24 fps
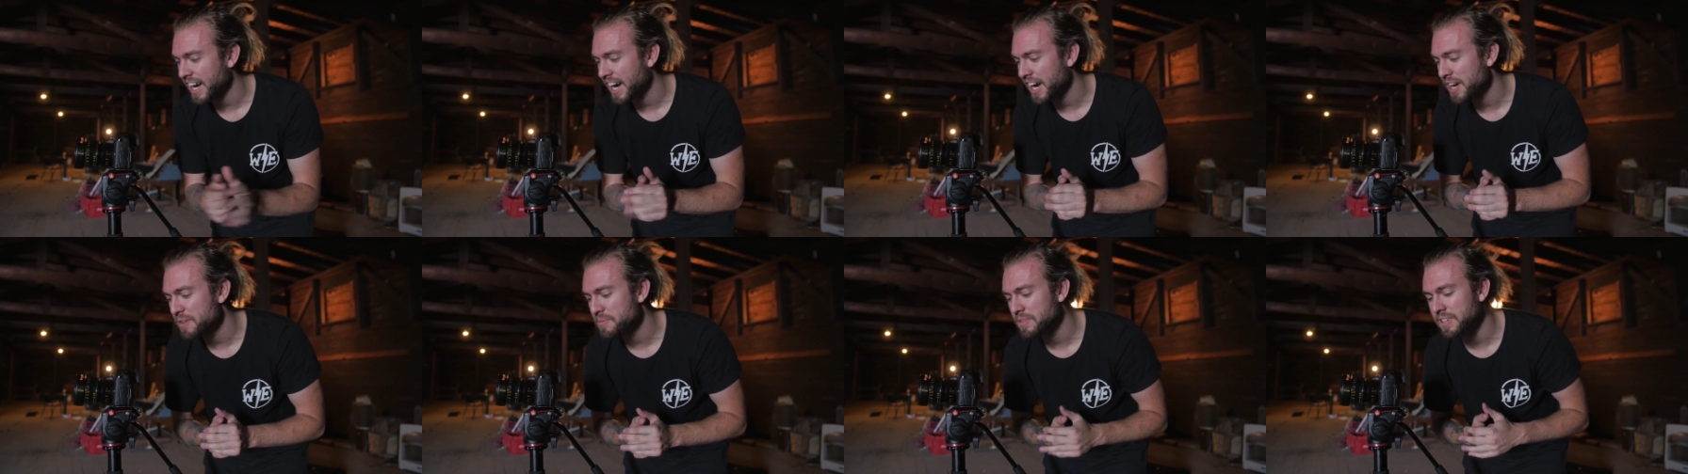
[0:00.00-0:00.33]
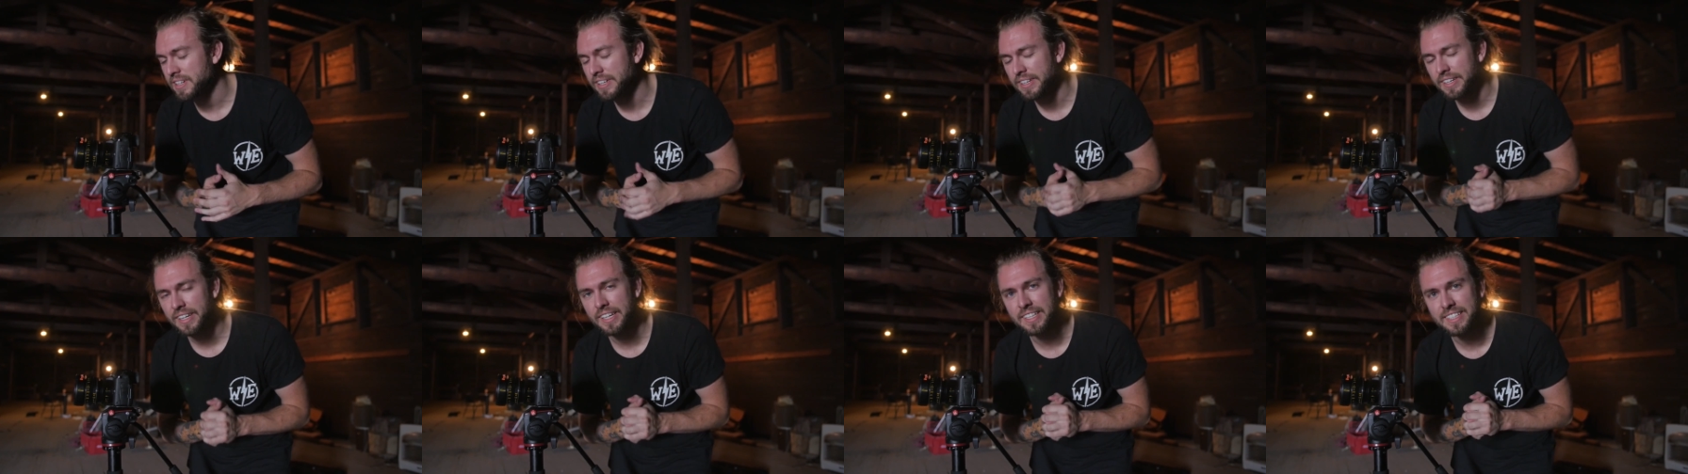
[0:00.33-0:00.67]
I'm
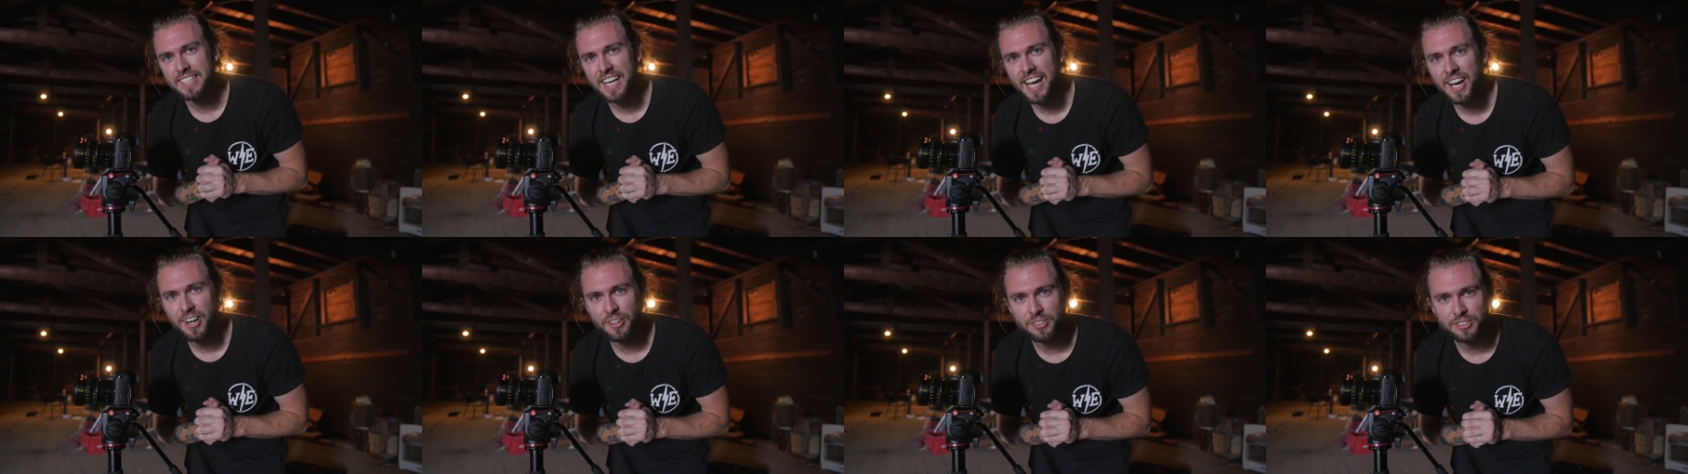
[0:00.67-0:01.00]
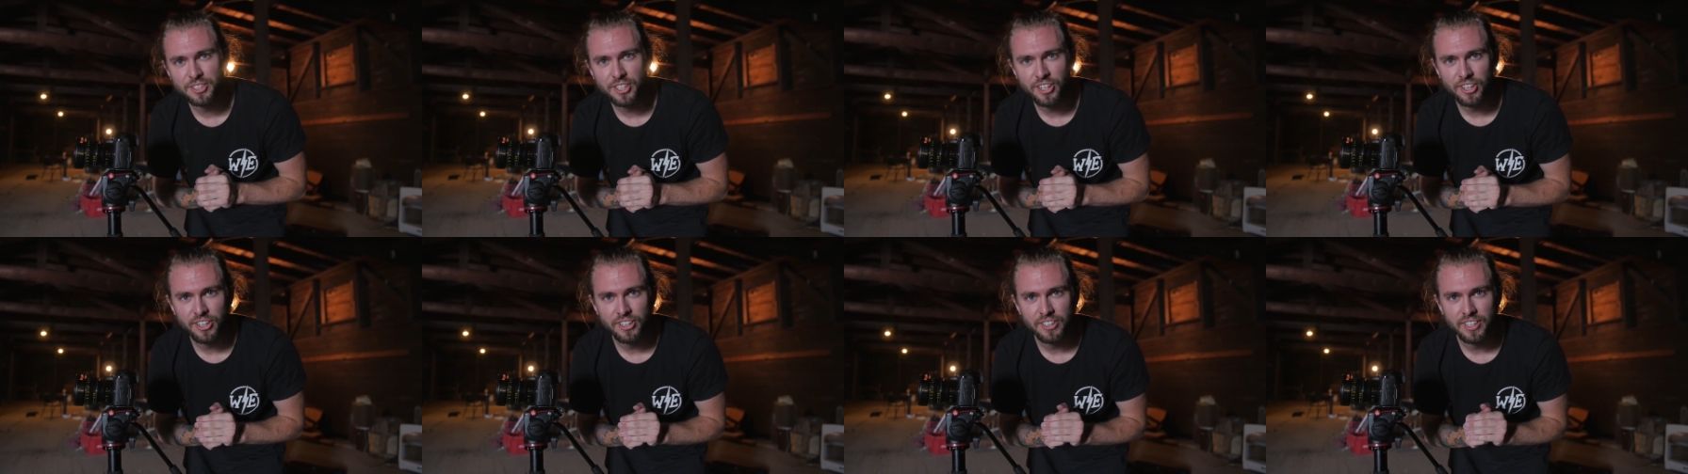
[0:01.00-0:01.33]
in a town
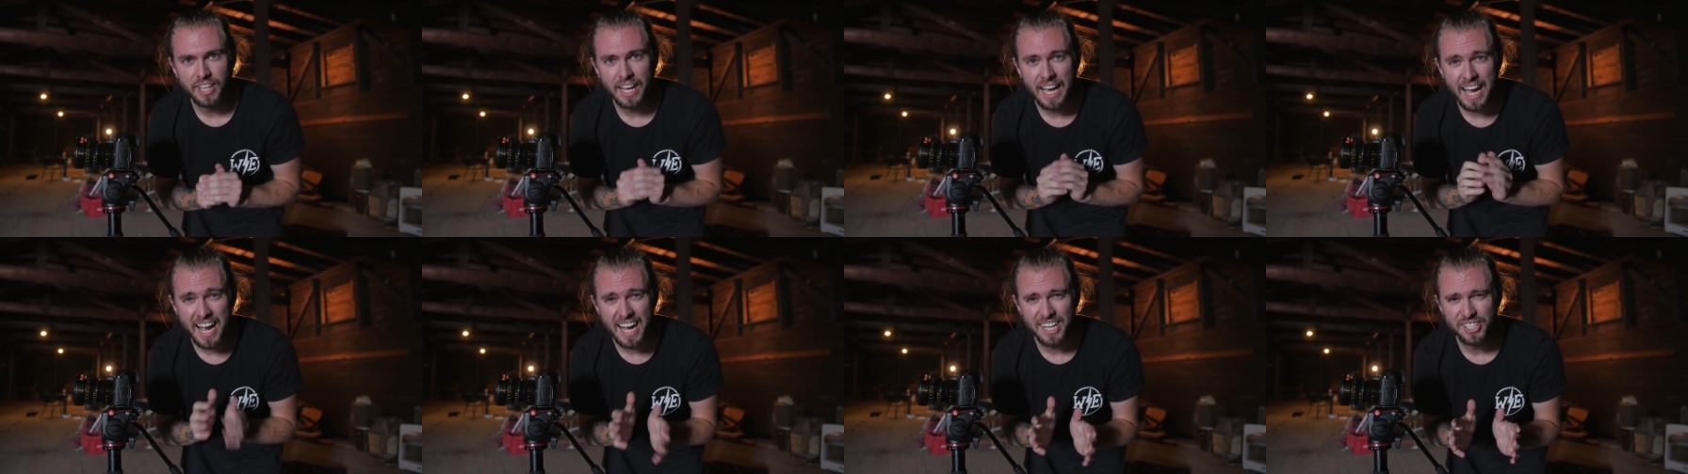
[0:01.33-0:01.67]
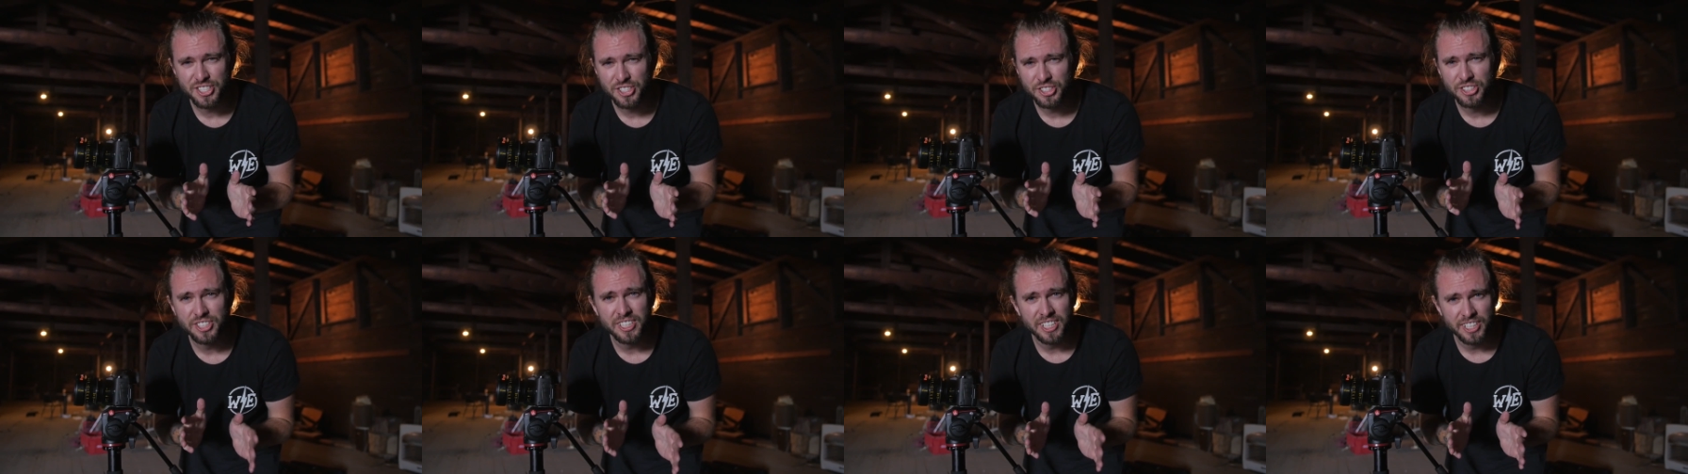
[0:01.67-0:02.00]
called
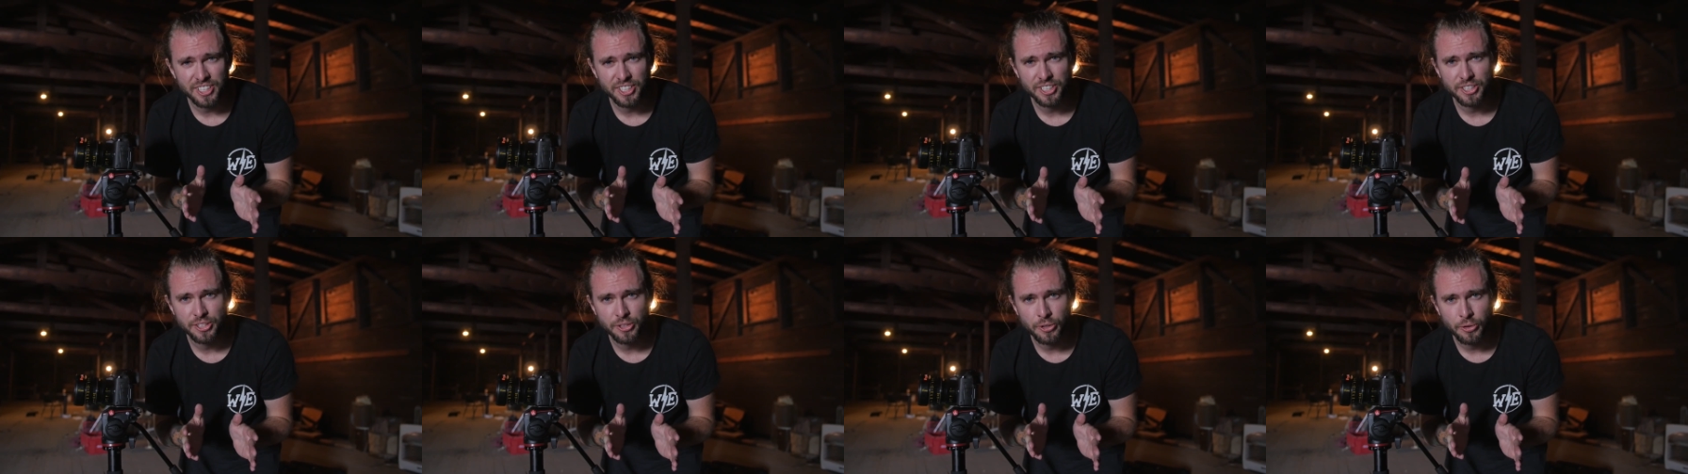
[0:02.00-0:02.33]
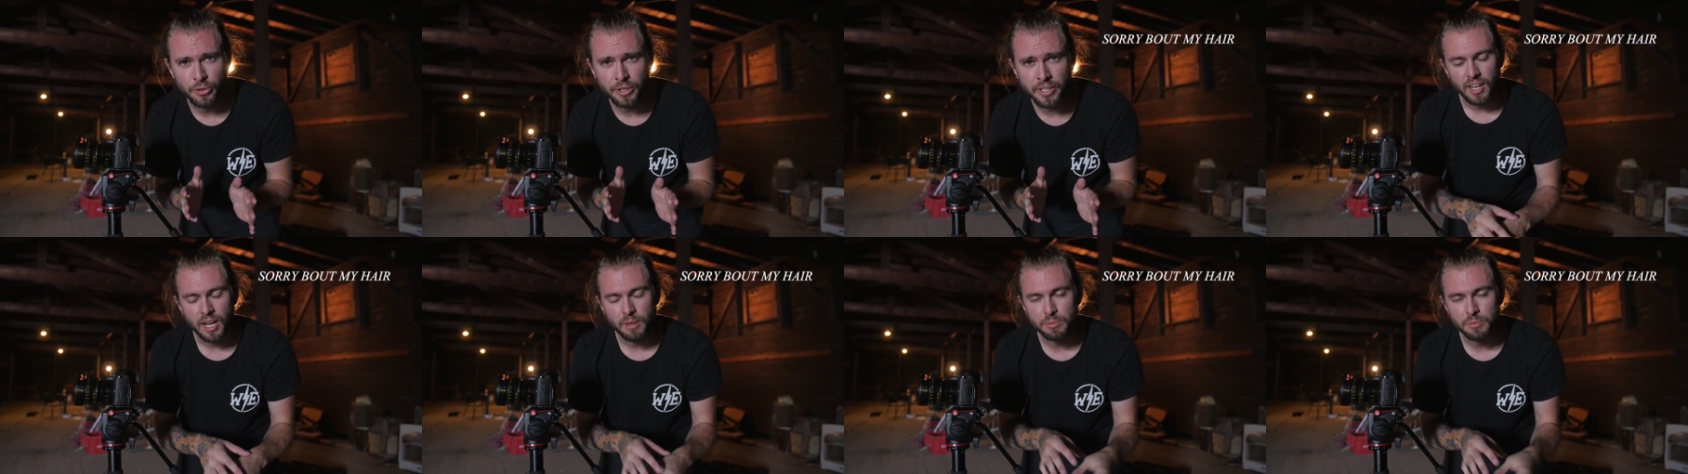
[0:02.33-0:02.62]
Ashley, Illinois.